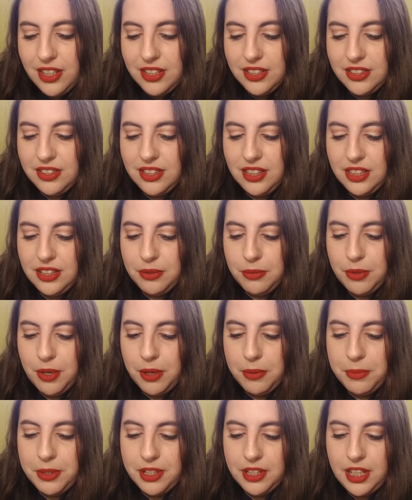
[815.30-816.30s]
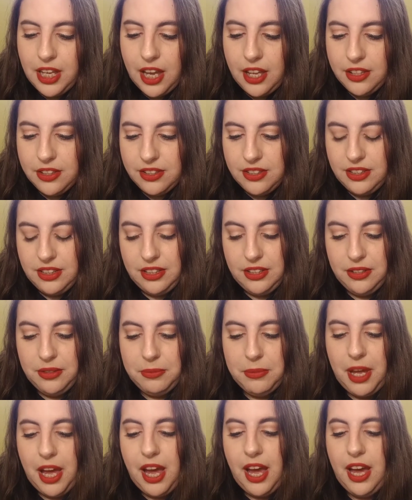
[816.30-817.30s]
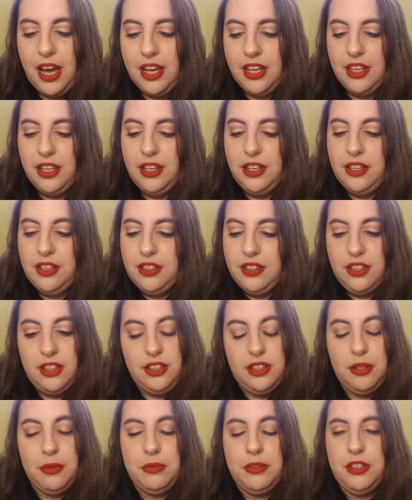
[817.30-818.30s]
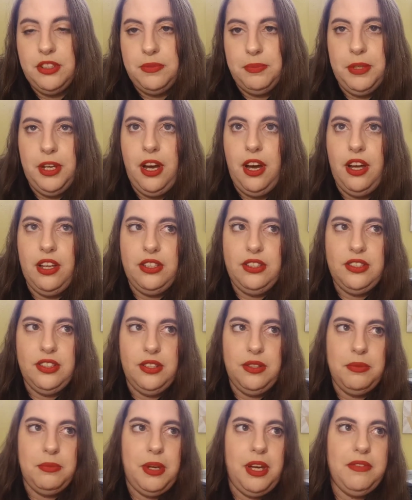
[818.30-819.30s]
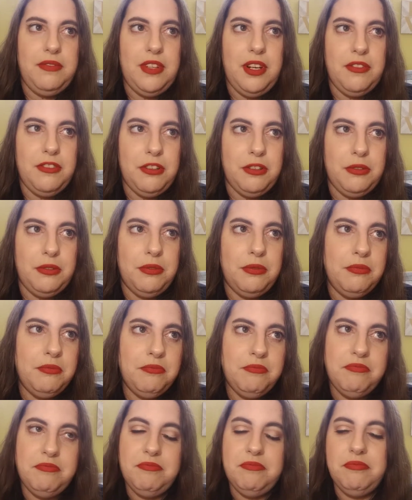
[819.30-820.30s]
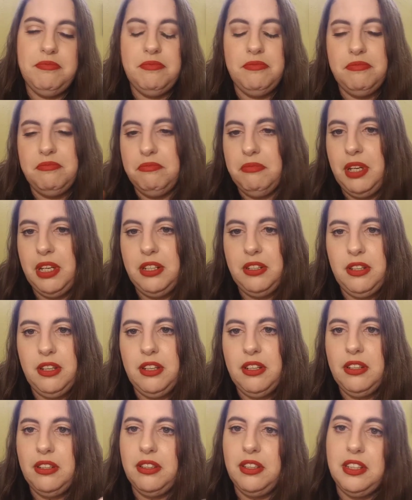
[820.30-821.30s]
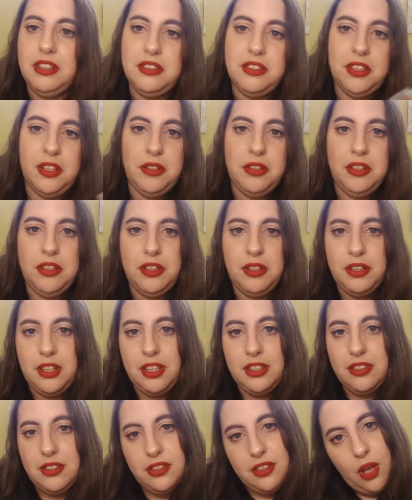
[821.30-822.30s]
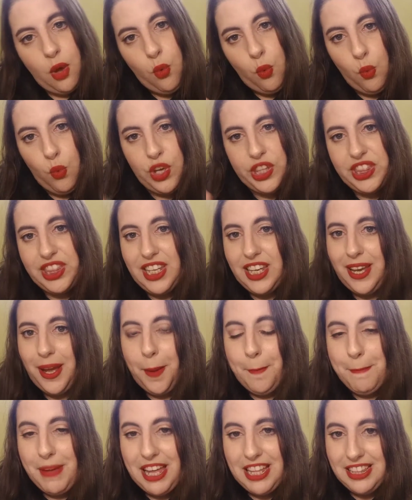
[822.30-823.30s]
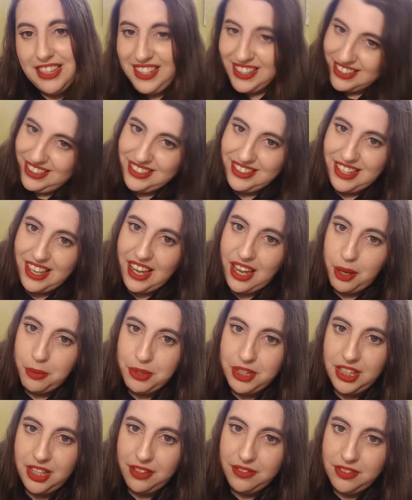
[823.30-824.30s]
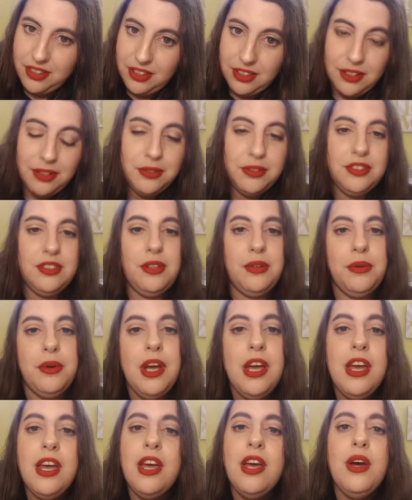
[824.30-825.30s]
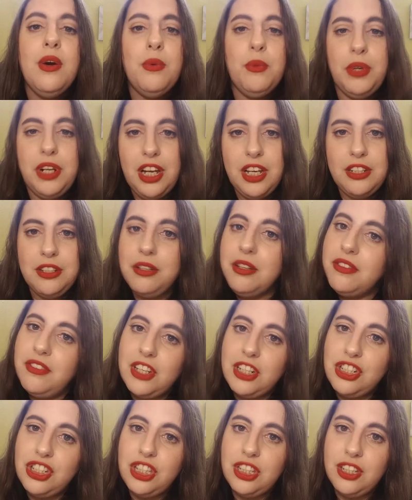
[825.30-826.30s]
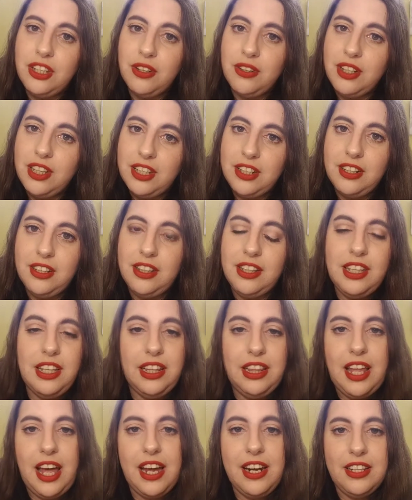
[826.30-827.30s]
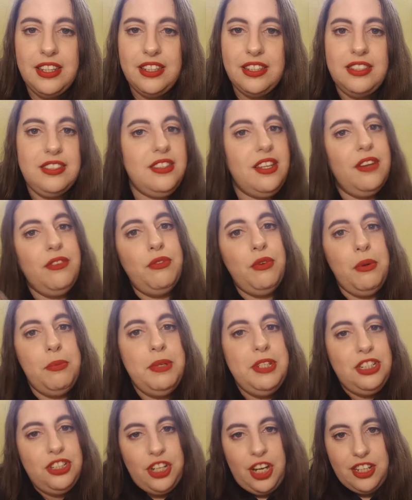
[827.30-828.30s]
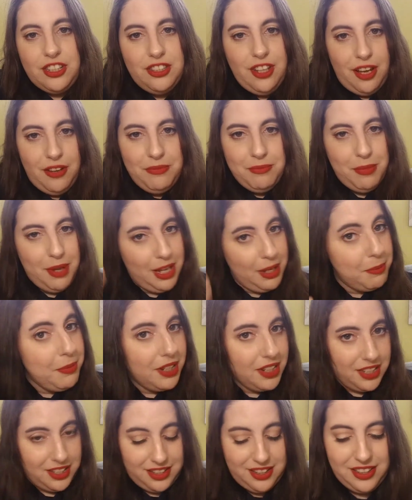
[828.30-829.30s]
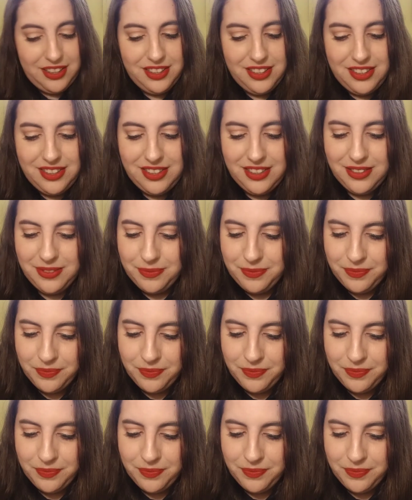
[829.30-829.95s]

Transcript: See the Roman Coliseum. I think that would just be awesome. I've never been to Italy, so you know that's one thing on my list that I would love to do. So when I do eventually go to Italy, a lot of this stuff will be checked off my bucket list.